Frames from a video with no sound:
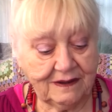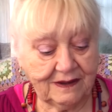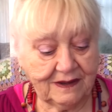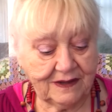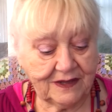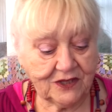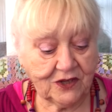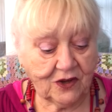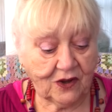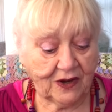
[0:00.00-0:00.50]

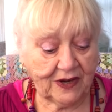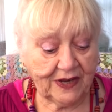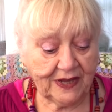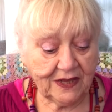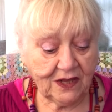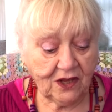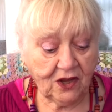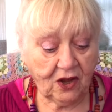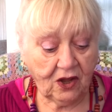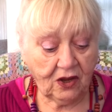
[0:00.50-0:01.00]
It's got a little
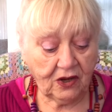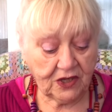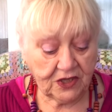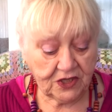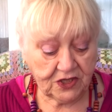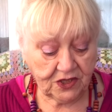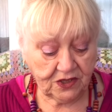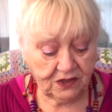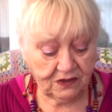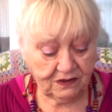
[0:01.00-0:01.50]
collar
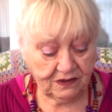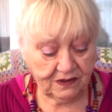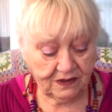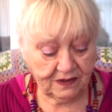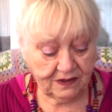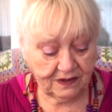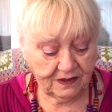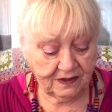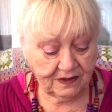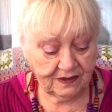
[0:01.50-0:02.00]
too.
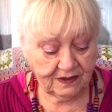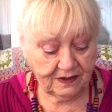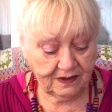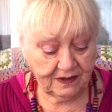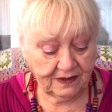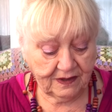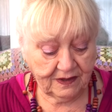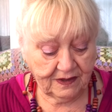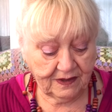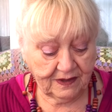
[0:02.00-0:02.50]

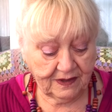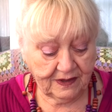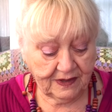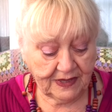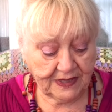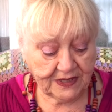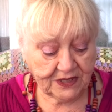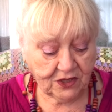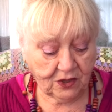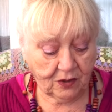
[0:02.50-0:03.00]

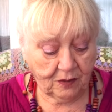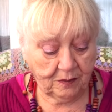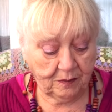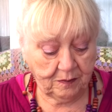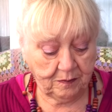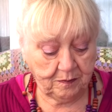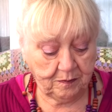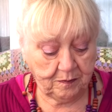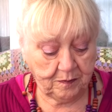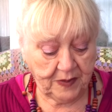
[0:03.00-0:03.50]
It's got
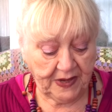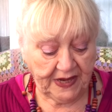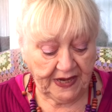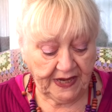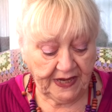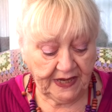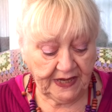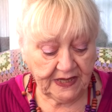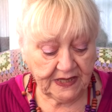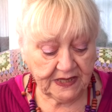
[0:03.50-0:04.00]

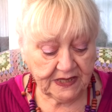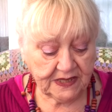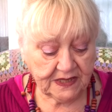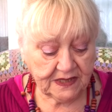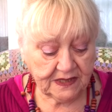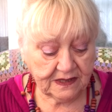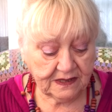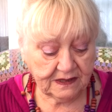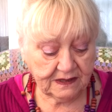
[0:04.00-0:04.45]
bees.